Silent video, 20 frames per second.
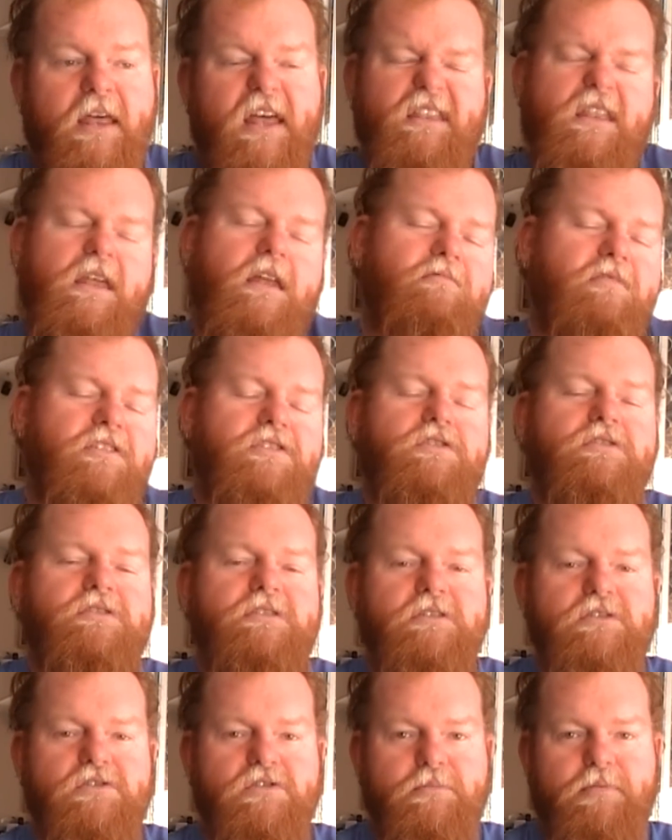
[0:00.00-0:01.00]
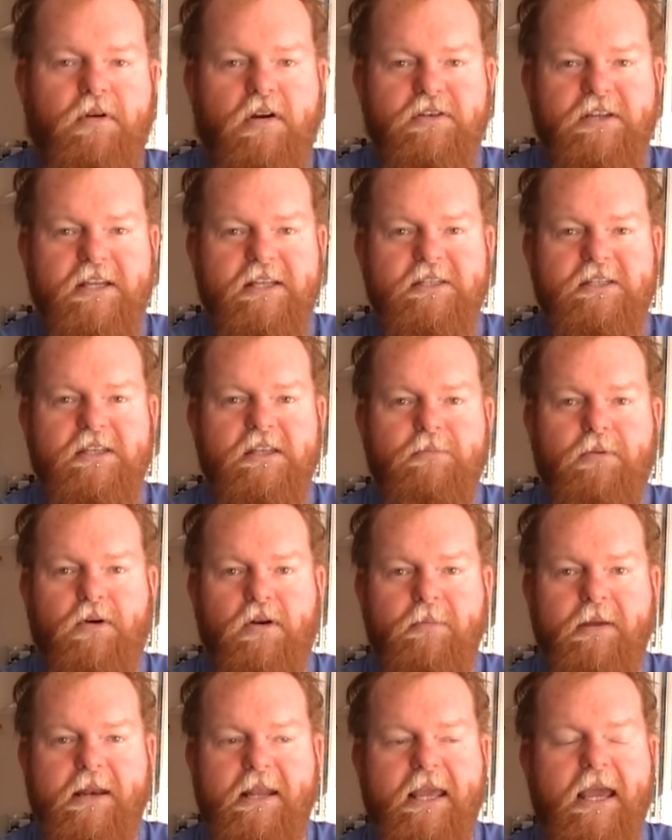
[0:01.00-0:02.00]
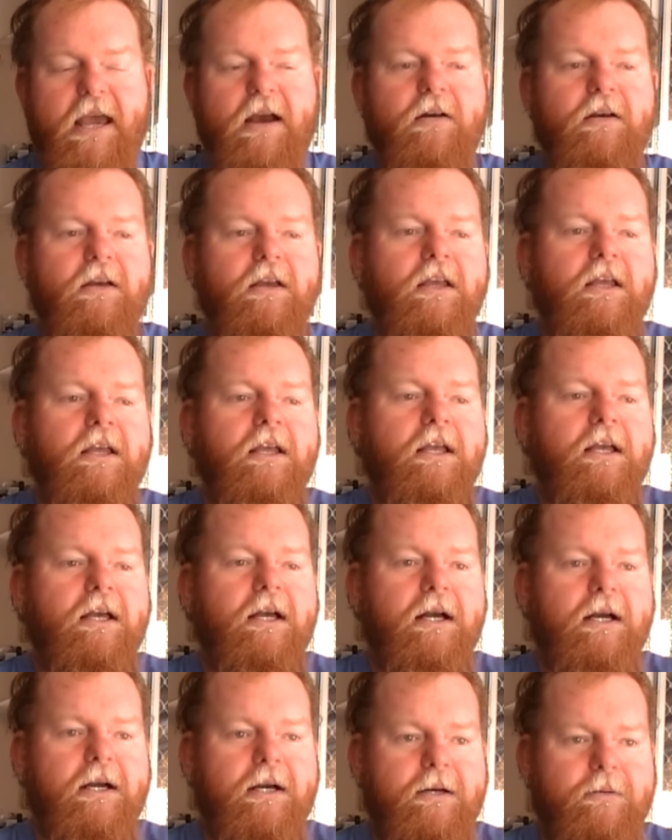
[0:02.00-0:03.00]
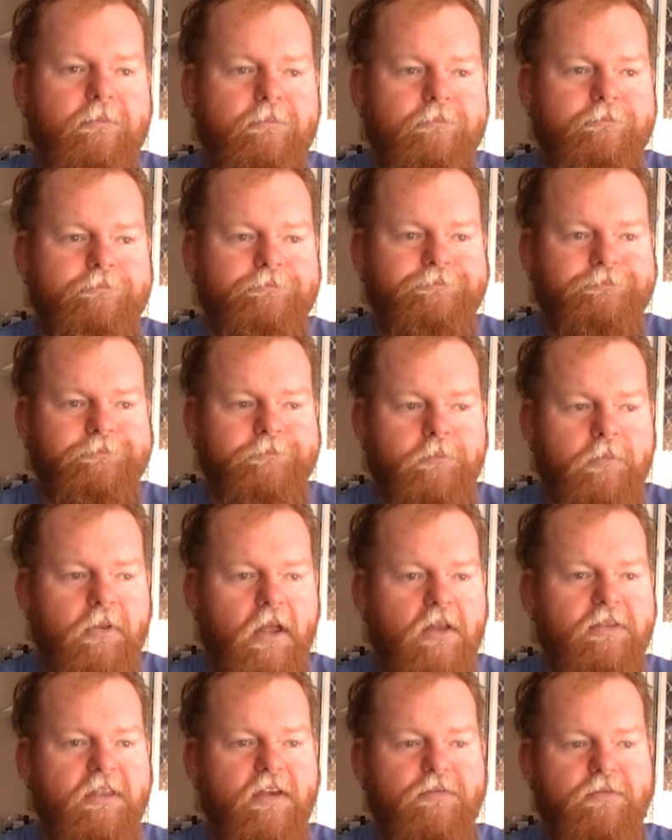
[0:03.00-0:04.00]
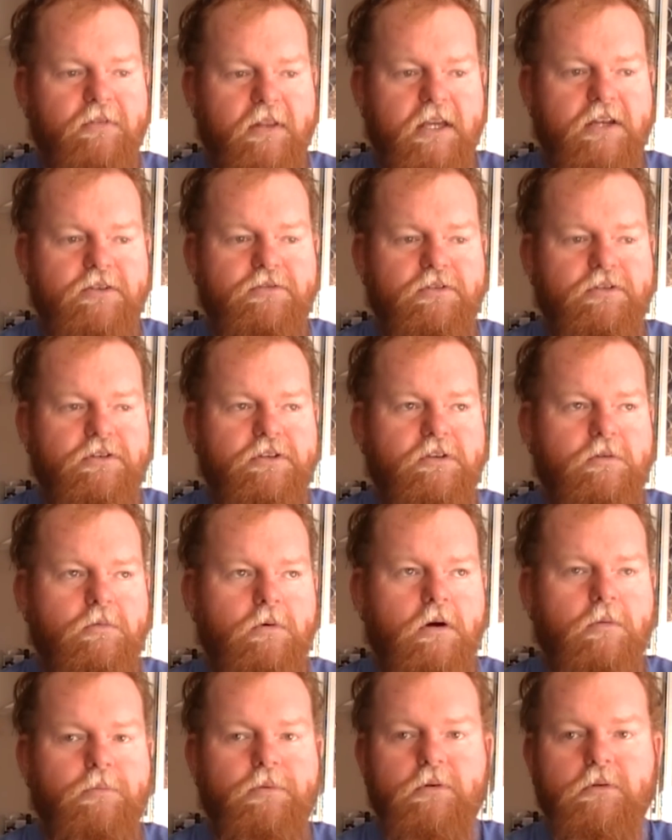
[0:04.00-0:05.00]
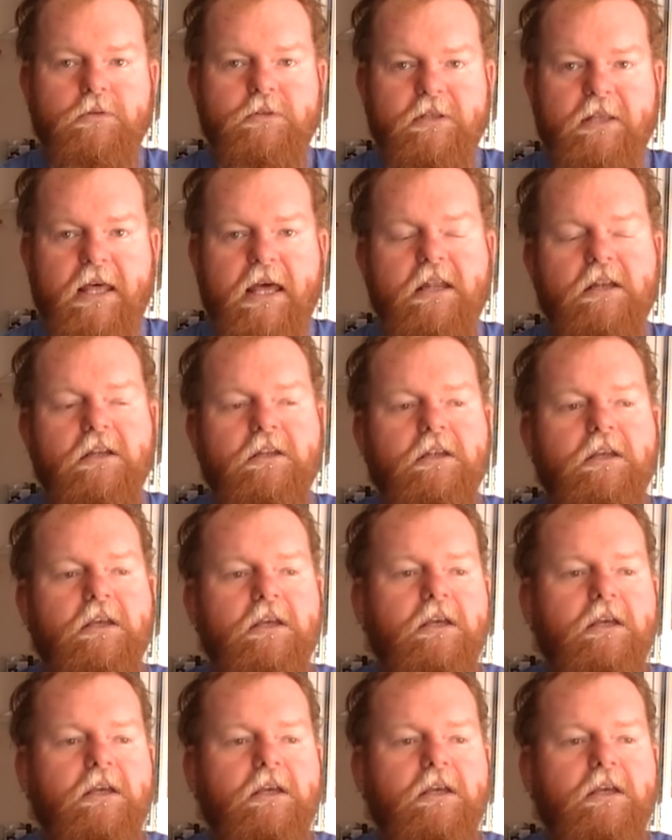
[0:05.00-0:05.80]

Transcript: and that reduces your proteins to the bottom anyhow. I'd definitely introduce a whirlpool to that.